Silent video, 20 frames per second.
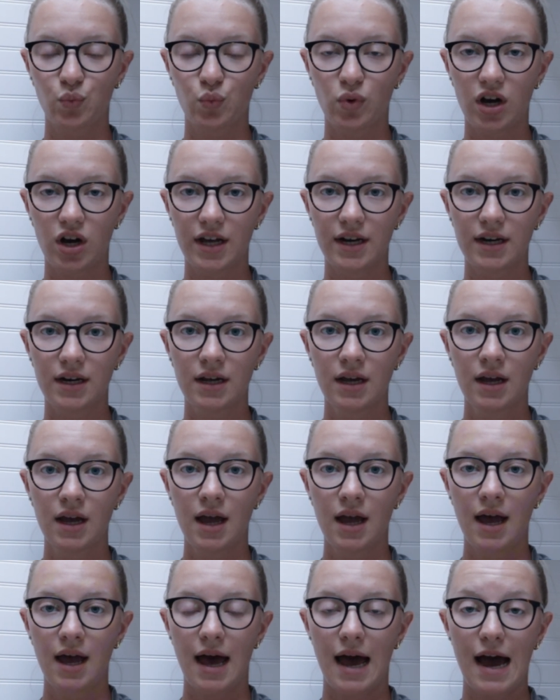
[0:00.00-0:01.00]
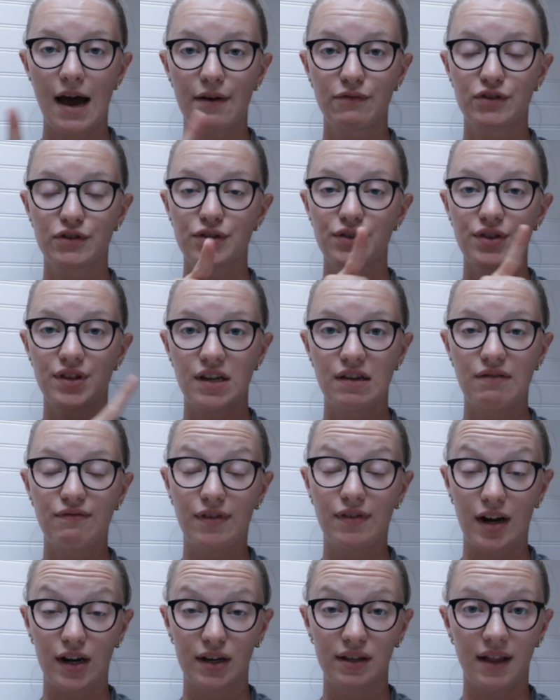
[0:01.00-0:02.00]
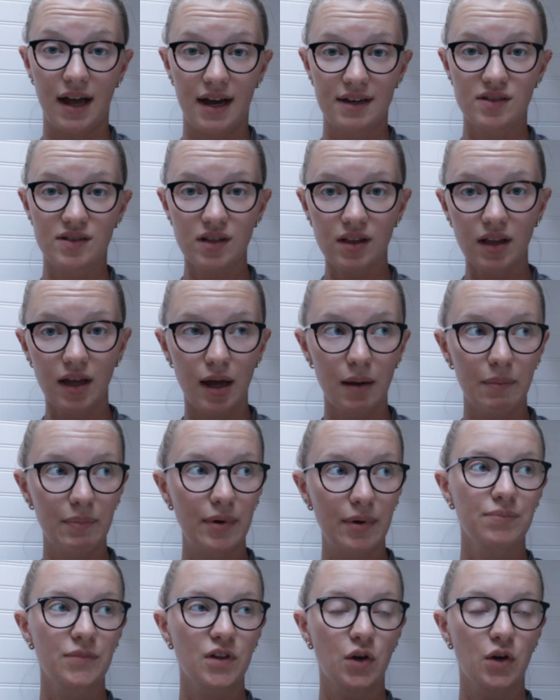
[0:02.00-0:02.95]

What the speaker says: One, after the very last clip